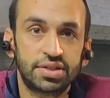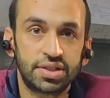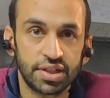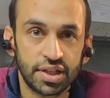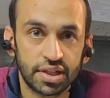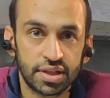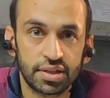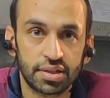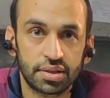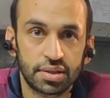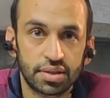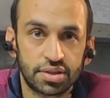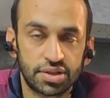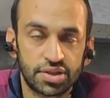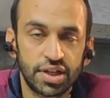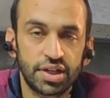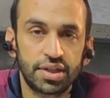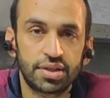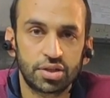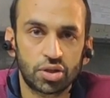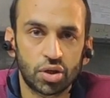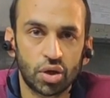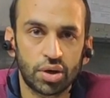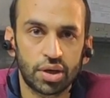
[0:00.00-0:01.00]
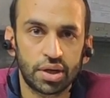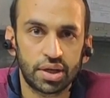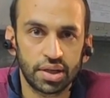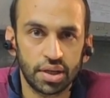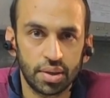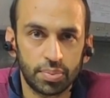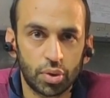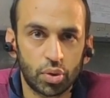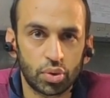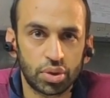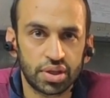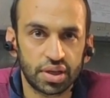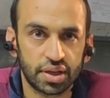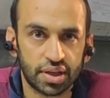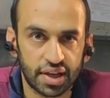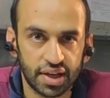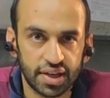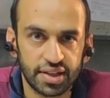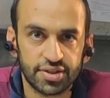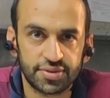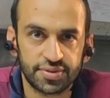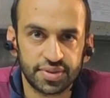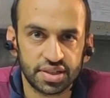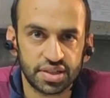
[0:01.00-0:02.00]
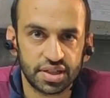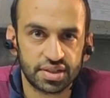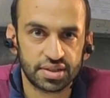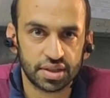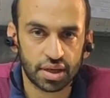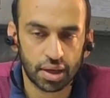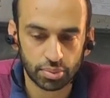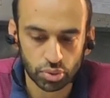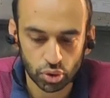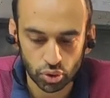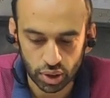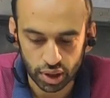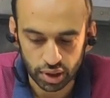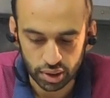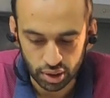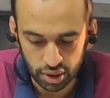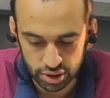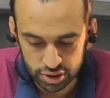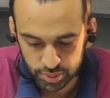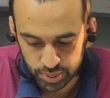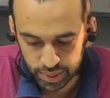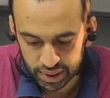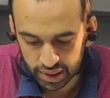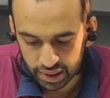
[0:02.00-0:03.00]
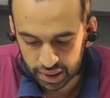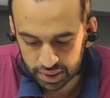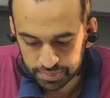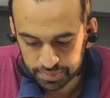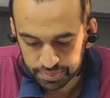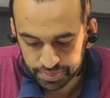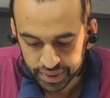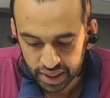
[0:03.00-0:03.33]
state authority about the case which has come to our hospital,